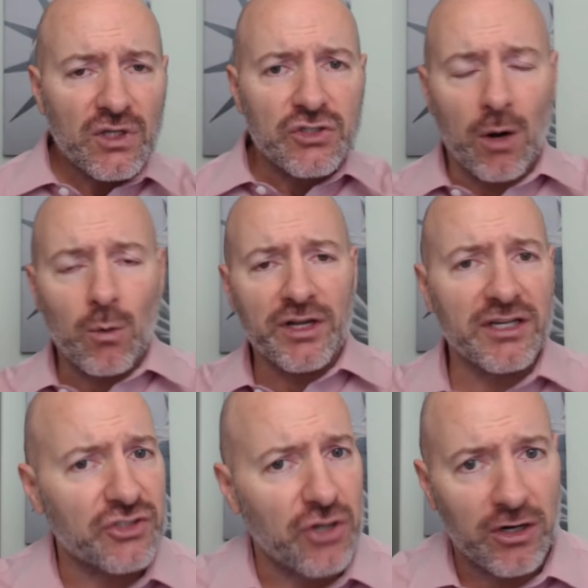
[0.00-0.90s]
So I want to
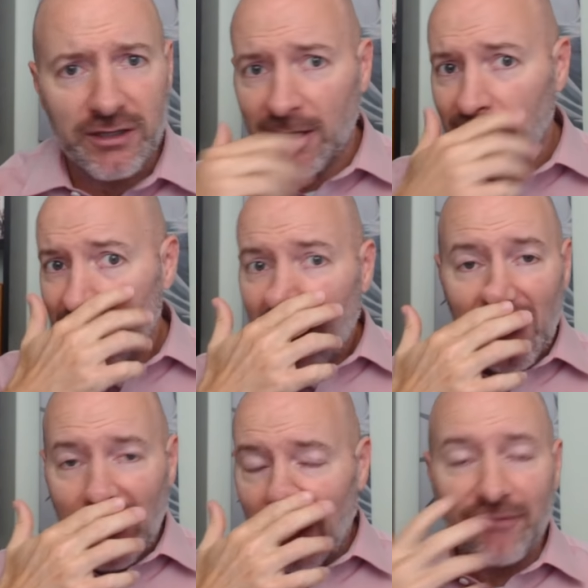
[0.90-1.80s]
get started there.
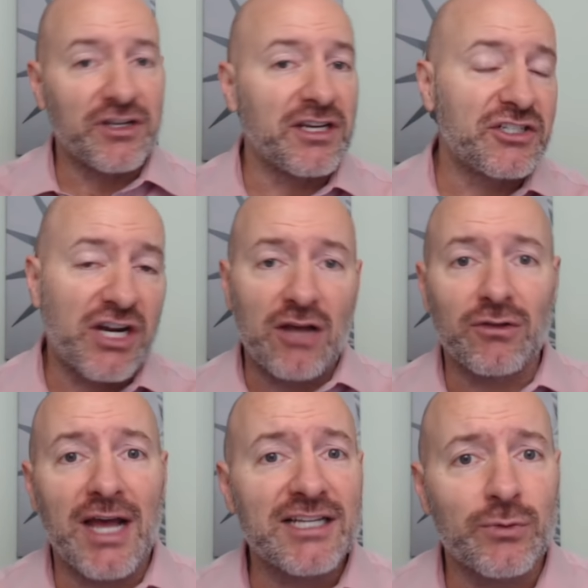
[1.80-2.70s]
Uh, if you didn't check
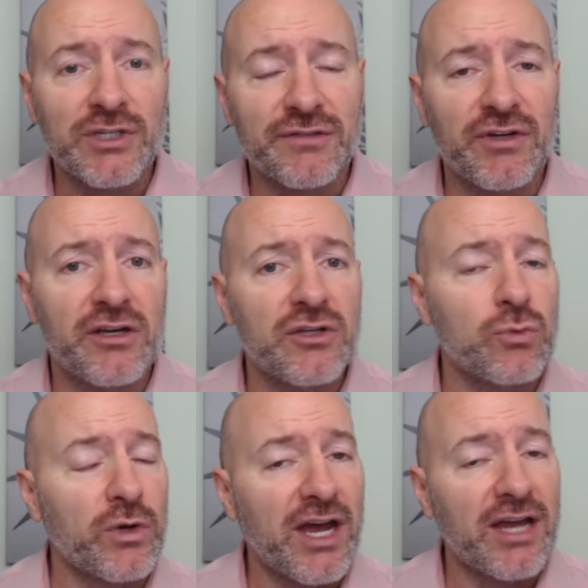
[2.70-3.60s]
out last week's videos,
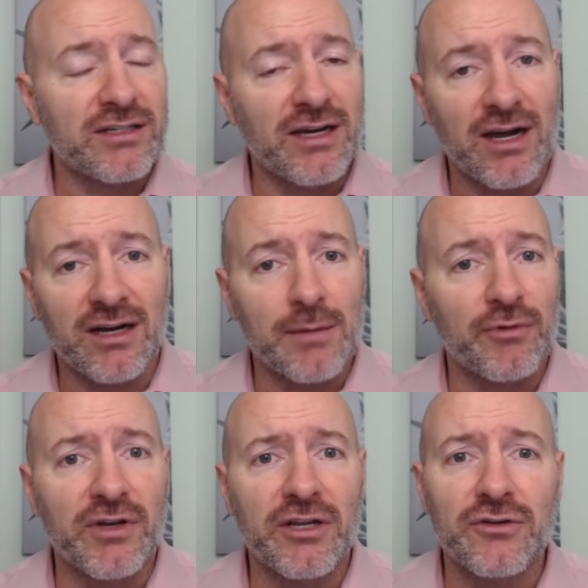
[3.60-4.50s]
we got uh, a
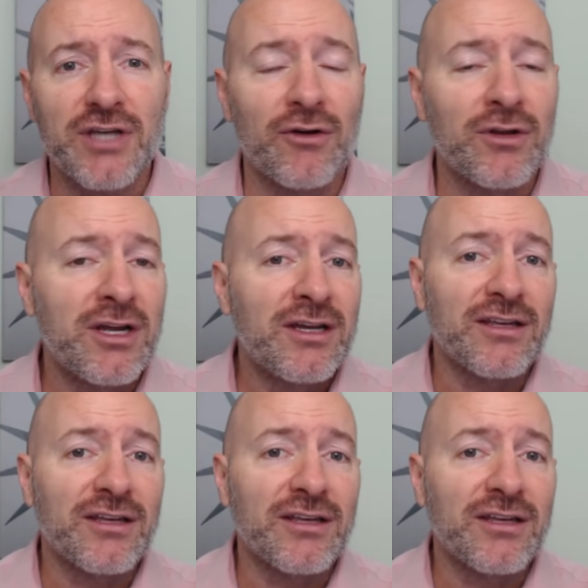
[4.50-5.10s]
couple videos out.